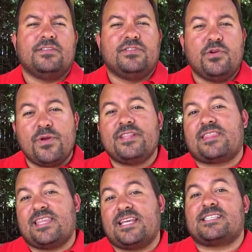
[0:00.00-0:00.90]
Doing
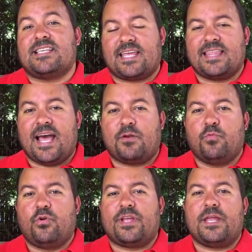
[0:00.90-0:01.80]
things like that
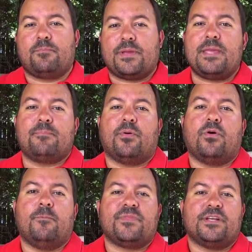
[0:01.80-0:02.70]
will get
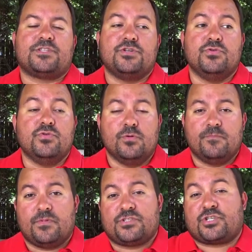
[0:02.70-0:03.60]
people to
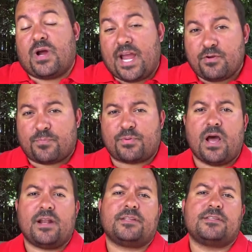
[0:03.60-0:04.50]
try your
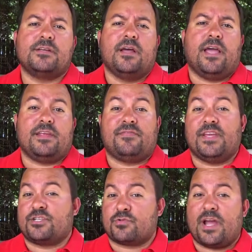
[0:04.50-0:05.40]
product, and if
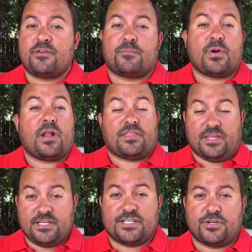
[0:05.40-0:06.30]
they try your product
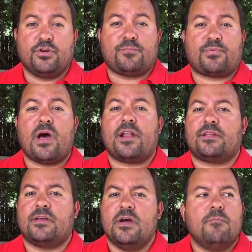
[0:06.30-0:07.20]
and it's a good
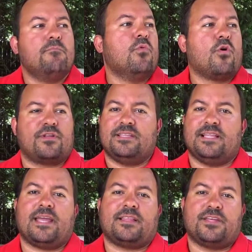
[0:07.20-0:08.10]
product, more than
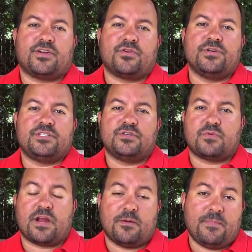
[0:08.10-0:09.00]
likely they're going to
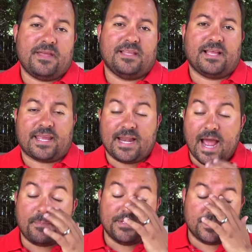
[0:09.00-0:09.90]
recommend it, like it
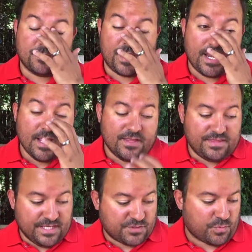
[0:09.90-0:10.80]
happened to me
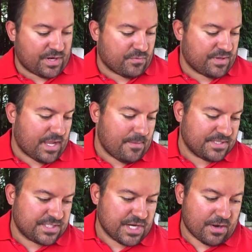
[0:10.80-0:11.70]
this week with
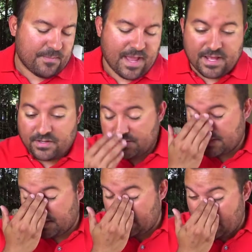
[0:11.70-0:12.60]
MSCRM
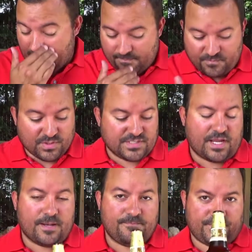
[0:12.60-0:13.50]
add-ons. And once
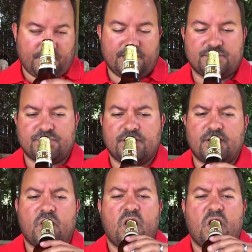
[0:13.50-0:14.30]
again, get a drink.